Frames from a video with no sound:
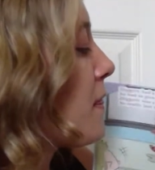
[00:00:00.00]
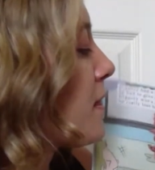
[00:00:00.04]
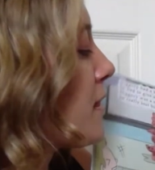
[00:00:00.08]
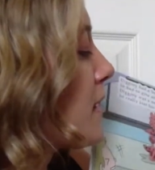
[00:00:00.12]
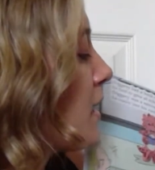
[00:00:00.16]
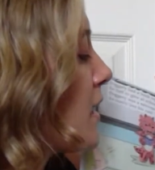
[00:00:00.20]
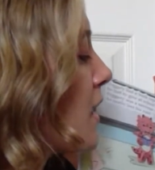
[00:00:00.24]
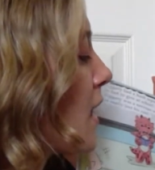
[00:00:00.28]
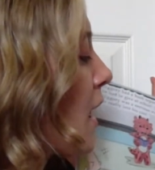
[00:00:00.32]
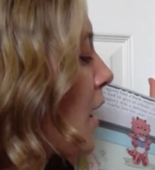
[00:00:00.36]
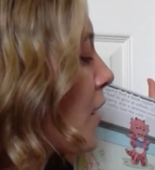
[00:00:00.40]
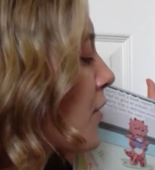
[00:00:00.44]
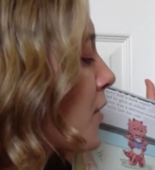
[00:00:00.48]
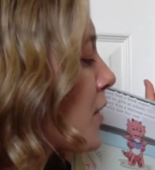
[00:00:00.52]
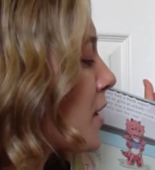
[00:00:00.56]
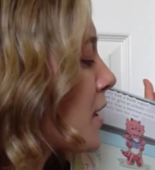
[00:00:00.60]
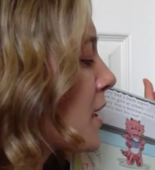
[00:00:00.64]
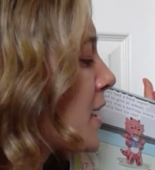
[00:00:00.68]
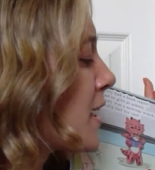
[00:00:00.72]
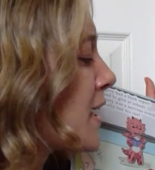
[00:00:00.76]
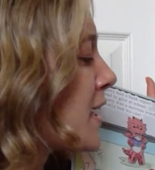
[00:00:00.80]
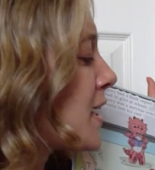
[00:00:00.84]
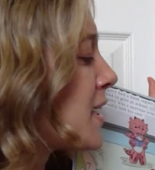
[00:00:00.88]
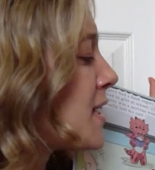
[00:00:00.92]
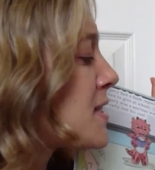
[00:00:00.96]
The other
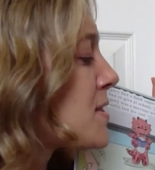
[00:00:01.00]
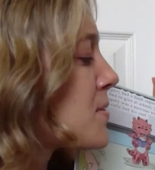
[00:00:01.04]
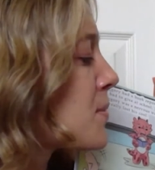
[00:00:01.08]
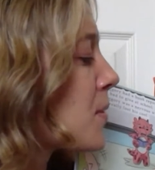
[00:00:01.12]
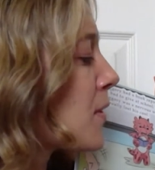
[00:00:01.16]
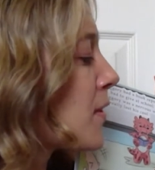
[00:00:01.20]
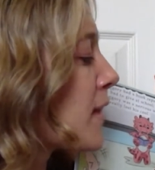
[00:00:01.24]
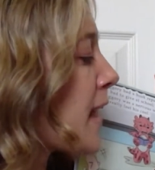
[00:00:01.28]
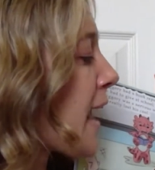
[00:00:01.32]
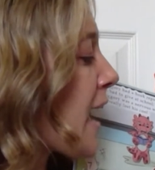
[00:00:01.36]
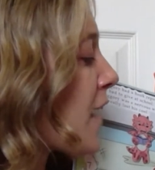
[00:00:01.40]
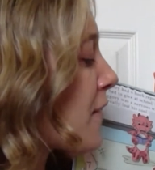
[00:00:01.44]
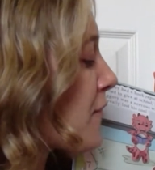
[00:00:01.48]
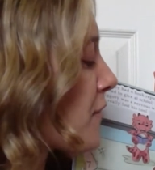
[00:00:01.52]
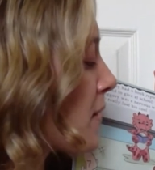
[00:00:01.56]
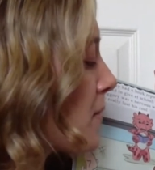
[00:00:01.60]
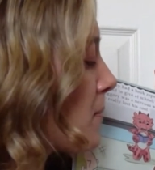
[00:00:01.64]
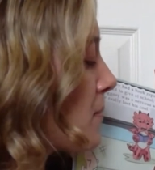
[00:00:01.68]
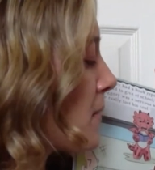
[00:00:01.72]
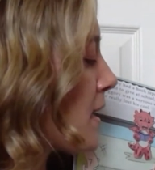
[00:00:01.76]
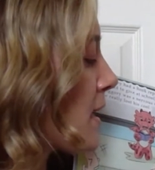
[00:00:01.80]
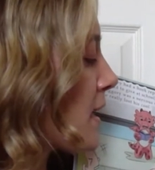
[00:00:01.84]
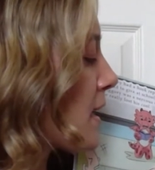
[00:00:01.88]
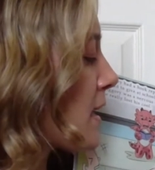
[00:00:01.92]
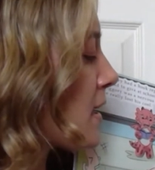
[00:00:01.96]
kids will laugh at
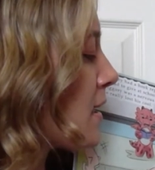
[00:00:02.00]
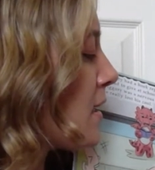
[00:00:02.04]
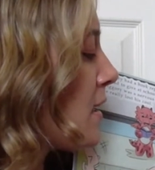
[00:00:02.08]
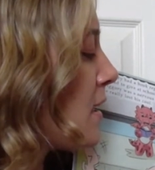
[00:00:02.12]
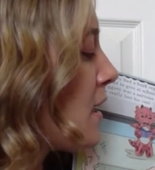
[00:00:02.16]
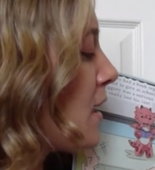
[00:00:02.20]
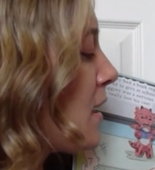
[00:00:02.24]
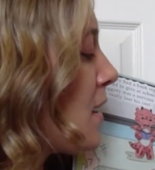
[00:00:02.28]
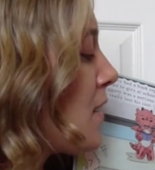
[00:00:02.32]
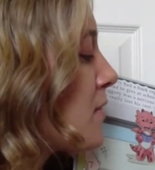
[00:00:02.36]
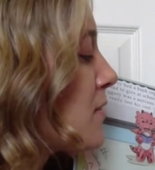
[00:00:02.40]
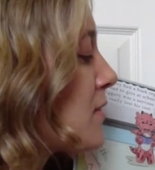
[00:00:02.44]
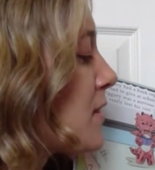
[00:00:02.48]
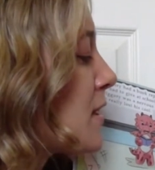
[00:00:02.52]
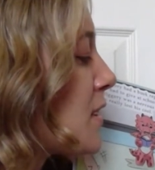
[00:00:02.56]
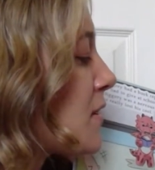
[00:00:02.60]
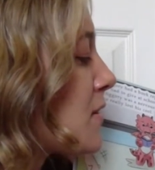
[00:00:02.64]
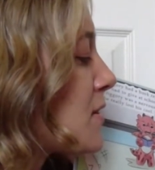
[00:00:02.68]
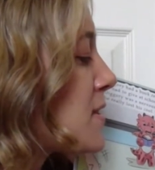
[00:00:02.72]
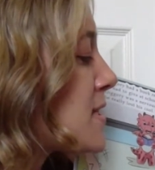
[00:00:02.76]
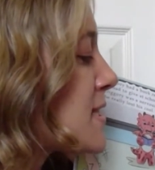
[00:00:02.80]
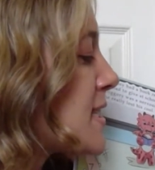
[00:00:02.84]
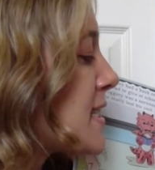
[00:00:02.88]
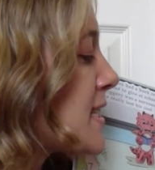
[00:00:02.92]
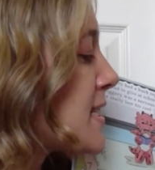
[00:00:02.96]
me. They'll
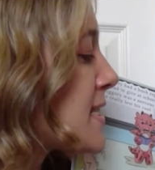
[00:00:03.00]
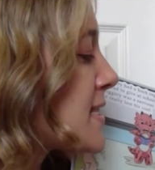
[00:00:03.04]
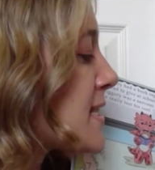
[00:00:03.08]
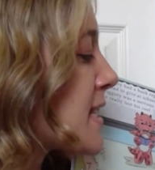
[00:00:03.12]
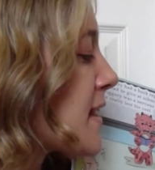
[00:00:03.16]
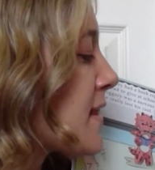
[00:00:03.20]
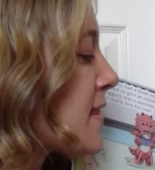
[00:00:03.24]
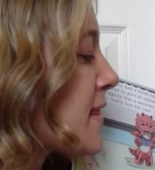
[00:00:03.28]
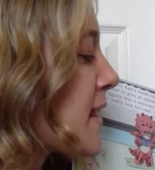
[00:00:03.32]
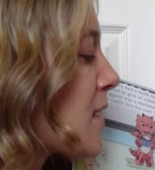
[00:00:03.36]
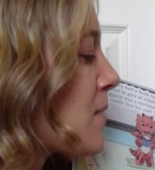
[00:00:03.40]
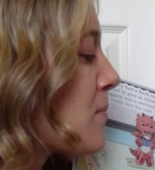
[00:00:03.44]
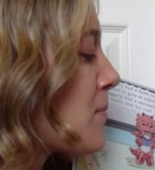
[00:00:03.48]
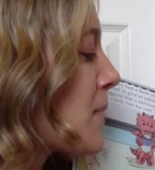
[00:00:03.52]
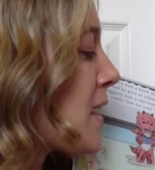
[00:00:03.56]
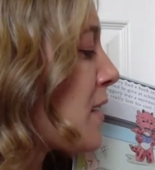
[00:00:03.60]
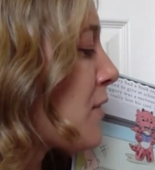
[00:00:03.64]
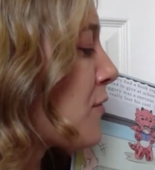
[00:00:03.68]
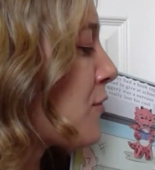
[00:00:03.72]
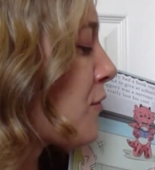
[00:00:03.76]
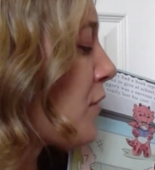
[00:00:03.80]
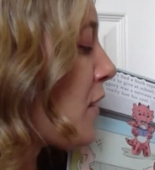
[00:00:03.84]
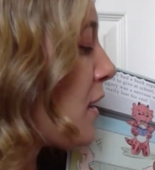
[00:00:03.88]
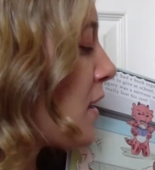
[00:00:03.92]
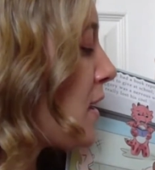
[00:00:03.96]
tease and then make
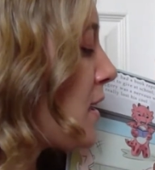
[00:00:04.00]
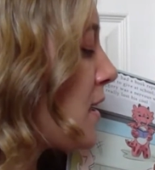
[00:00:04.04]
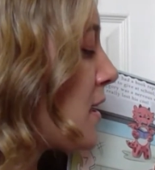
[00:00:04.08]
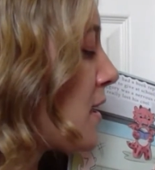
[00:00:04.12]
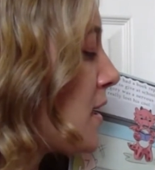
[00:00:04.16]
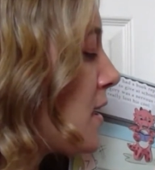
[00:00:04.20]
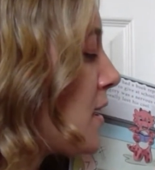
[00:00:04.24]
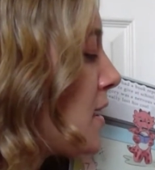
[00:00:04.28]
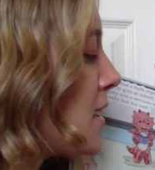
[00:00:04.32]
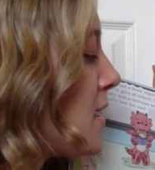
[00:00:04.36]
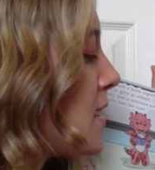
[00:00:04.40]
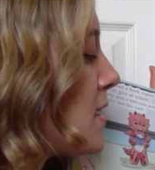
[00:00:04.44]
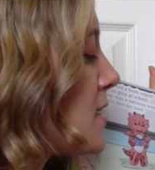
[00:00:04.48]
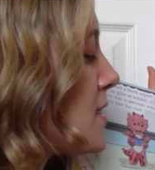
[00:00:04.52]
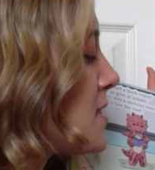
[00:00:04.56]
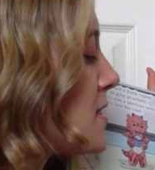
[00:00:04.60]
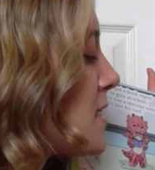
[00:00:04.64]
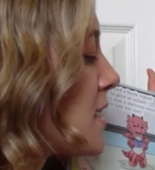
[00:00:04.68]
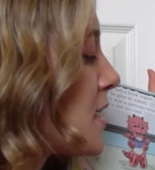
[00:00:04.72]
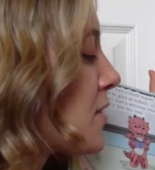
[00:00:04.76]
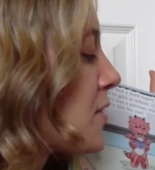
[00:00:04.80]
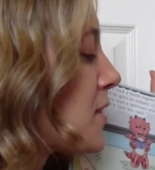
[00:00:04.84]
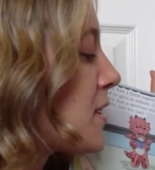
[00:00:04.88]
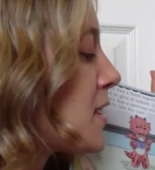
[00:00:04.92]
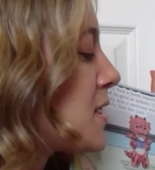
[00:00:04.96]
fun.
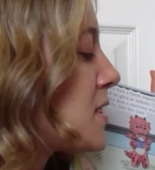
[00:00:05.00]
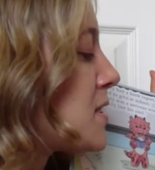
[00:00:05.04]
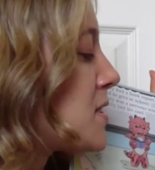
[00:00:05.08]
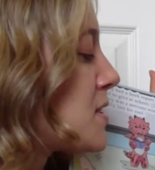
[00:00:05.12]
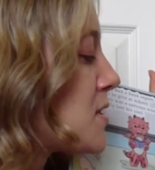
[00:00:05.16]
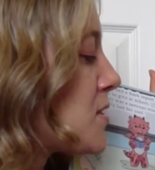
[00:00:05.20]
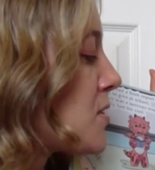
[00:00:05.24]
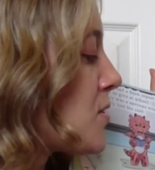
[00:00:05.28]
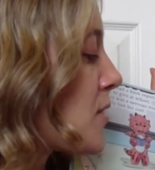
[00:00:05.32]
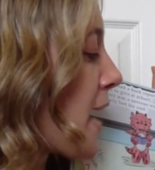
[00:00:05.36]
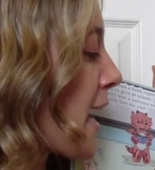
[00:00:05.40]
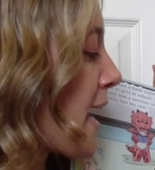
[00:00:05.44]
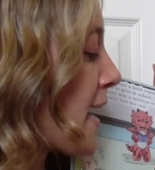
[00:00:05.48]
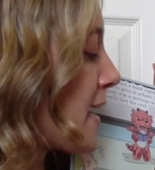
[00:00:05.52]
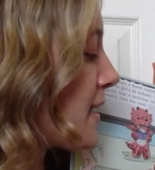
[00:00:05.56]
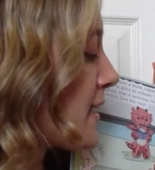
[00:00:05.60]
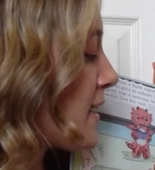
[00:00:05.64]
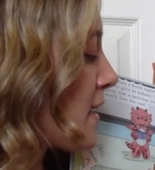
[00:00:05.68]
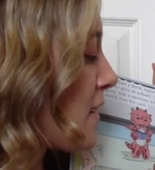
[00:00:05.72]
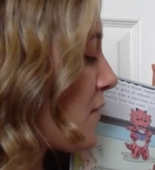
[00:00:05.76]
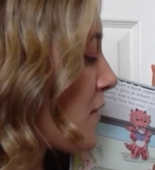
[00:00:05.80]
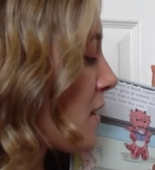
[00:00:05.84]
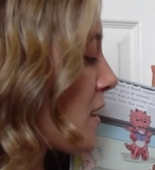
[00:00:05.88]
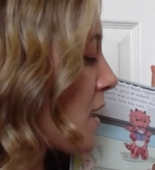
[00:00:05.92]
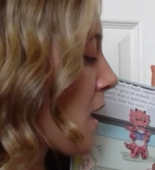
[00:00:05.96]
Diggory-Doo had
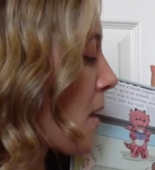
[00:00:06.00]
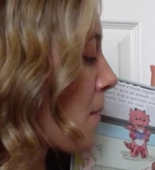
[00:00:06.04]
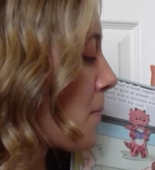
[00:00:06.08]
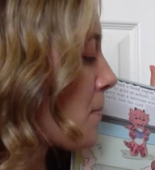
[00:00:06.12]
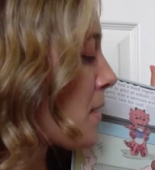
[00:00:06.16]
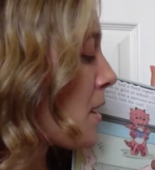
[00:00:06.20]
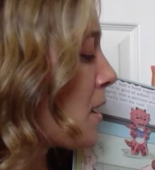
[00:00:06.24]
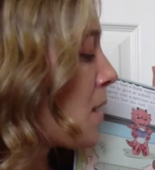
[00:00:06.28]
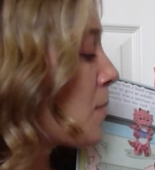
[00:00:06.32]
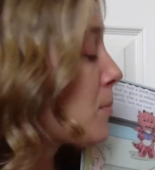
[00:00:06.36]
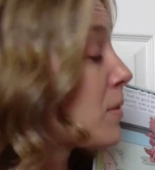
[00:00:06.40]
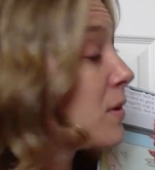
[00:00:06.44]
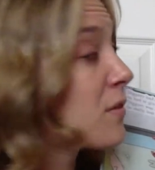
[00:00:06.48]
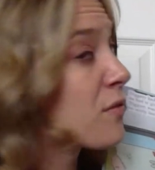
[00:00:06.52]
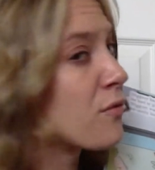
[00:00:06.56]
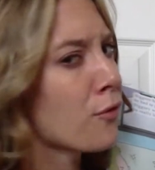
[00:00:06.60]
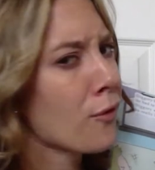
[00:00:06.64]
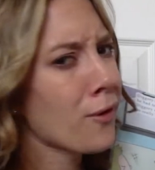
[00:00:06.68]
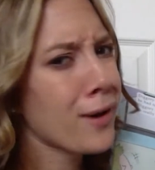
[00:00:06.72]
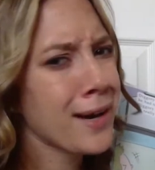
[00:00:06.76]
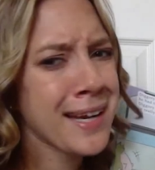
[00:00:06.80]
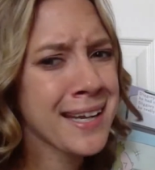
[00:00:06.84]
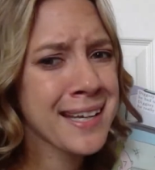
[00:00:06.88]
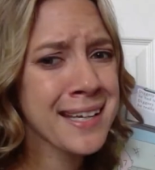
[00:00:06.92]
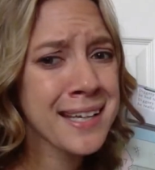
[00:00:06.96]
given up
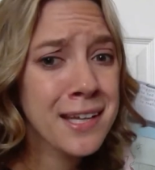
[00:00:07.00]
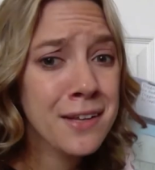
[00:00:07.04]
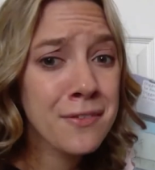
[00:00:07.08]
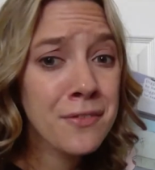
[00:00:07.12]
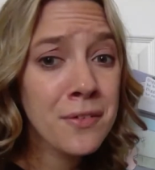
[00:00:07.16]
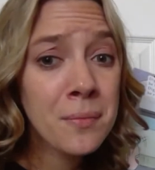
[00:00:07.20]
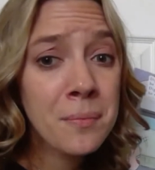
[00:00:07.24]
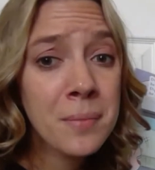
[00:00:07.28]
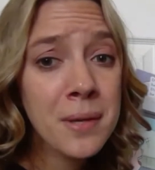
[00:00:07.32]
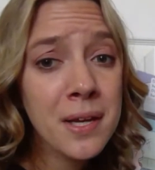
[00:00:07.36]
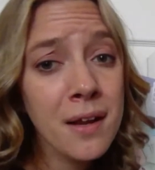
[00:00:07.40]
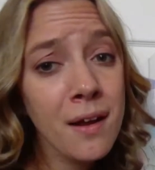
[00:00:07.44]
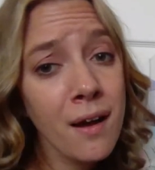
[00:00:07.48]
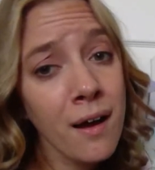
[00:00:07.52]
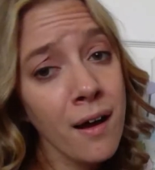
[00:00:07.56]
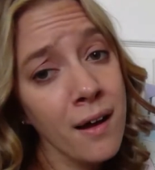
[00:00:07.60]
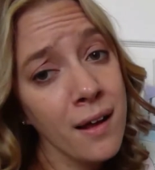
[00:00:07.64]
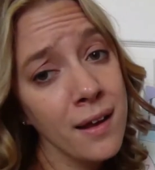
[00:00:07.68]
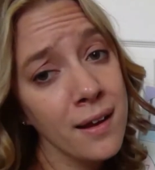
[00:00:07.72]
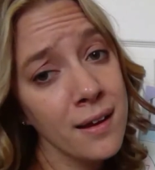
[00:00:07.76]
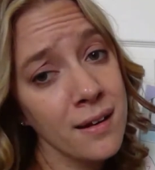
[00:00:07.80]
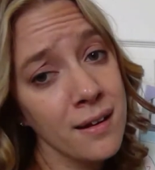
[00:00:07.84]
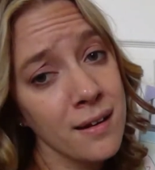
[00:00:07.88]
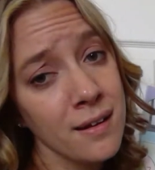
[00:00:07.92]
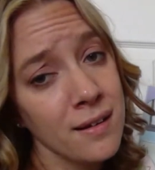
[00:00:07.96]
before he'd even
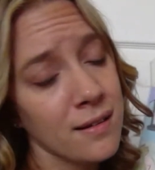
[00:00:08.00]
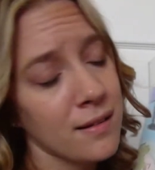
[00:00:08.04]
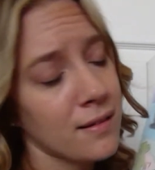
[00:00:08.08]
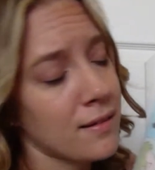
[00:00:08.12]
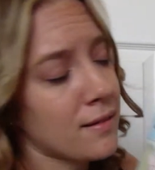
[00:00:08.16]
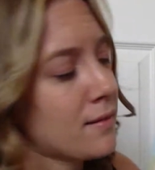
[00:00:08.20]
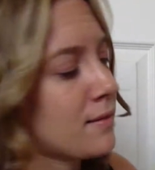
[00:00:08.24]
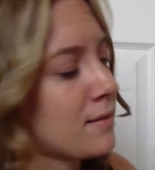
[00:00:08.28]
begun.